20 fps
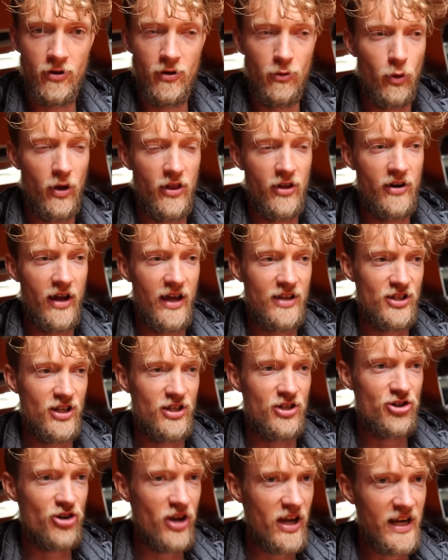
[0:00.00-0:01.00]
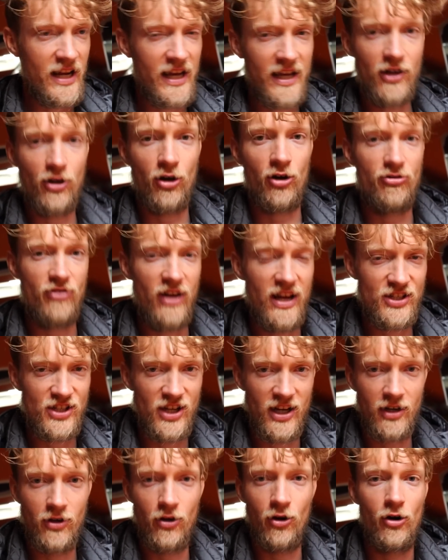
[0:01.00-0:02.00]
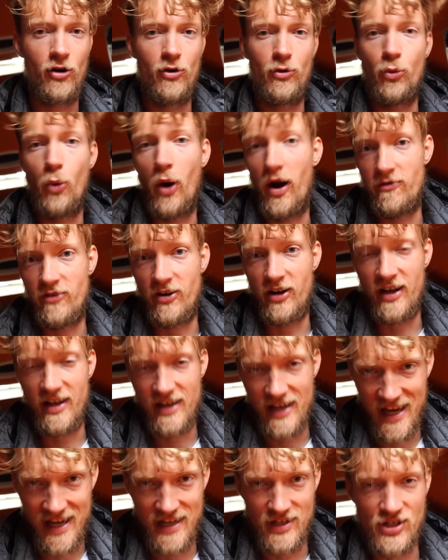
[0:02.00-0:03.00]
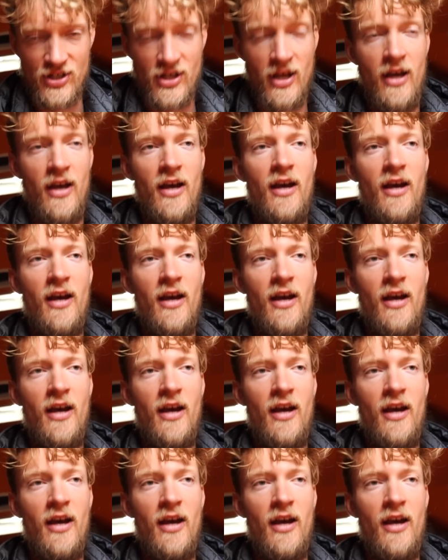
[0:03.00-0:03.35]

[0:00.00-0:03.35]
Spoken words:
whether that's in training or racing or whatever it is.